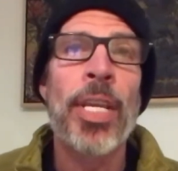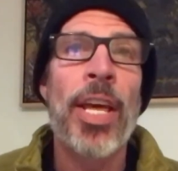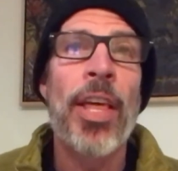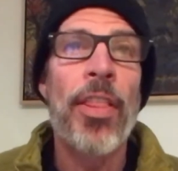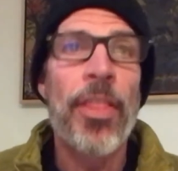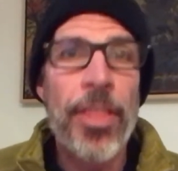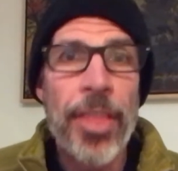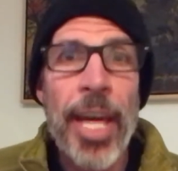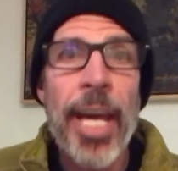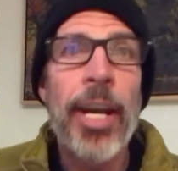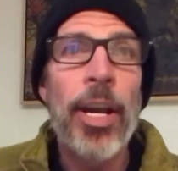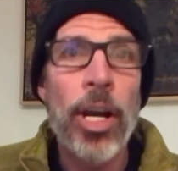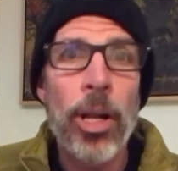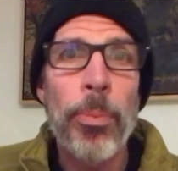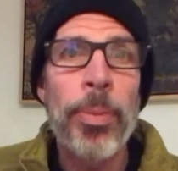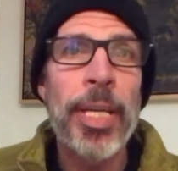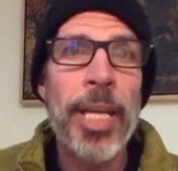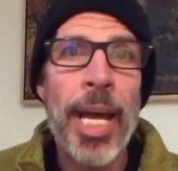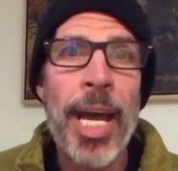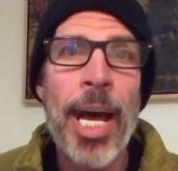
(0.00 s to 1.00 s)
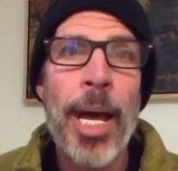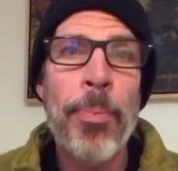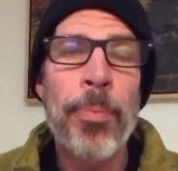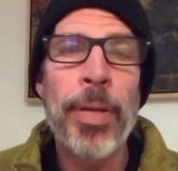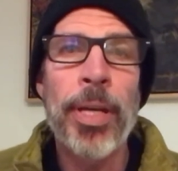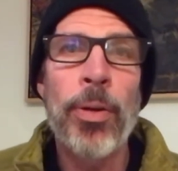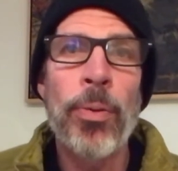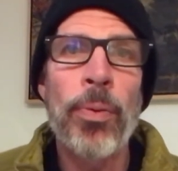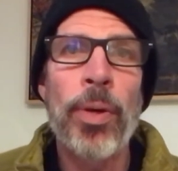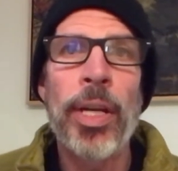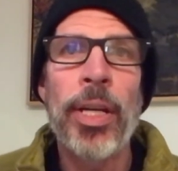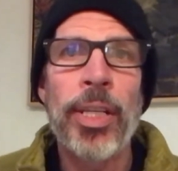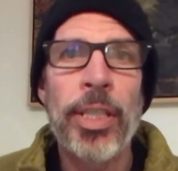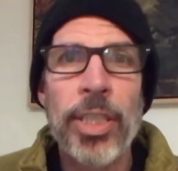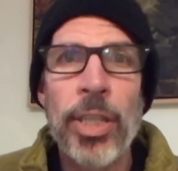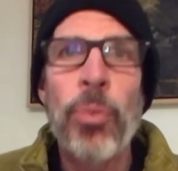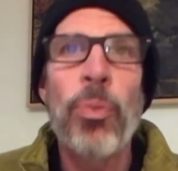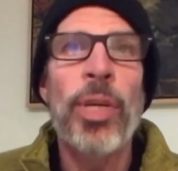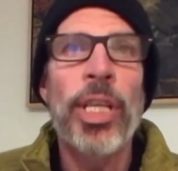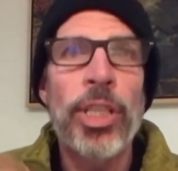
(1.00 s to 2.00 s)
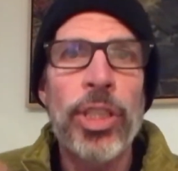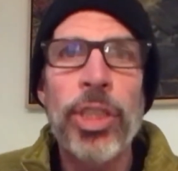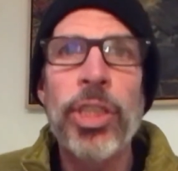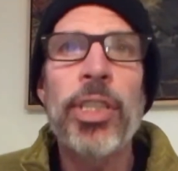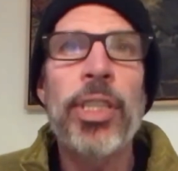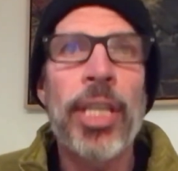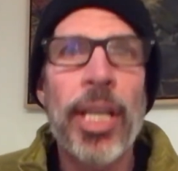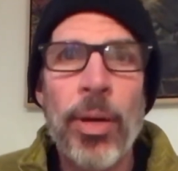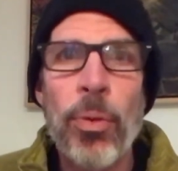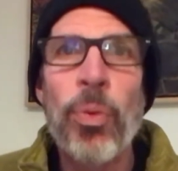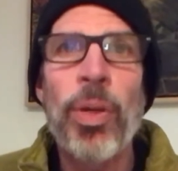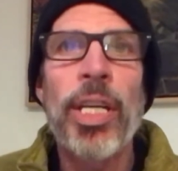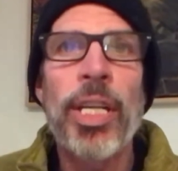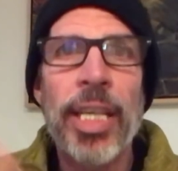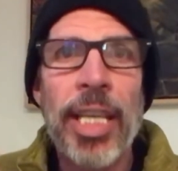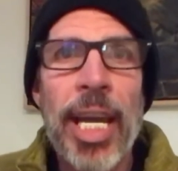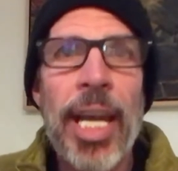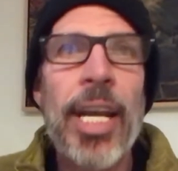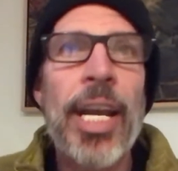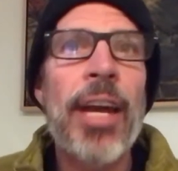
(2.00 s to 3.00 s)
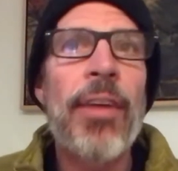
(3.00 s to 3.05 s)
then I'll be happy. And we negate